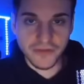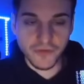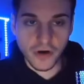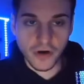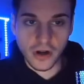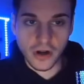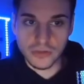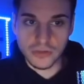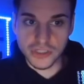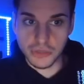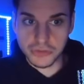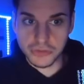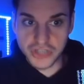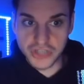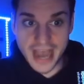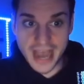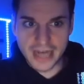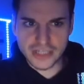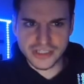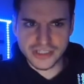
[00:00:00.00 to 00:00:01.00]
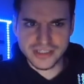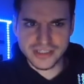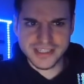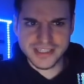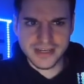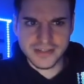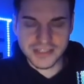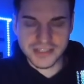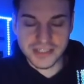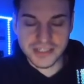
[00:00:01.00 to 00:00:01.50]
4 Gogeta, which actually
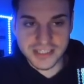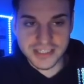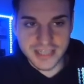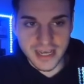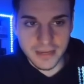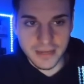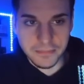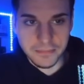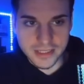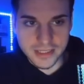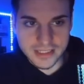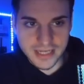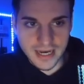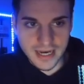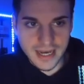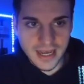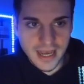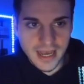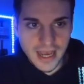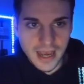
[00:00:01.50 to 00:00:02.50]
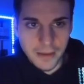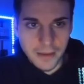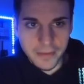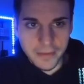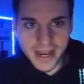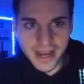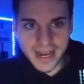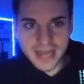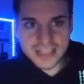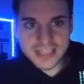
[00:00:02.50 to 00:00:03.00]
sounds insane. But uh, but
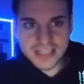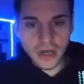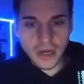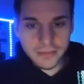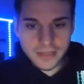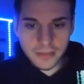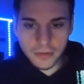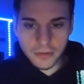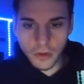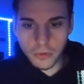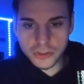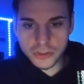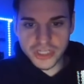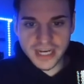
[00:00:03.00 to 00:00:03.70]
yeah, guys, comment down below what you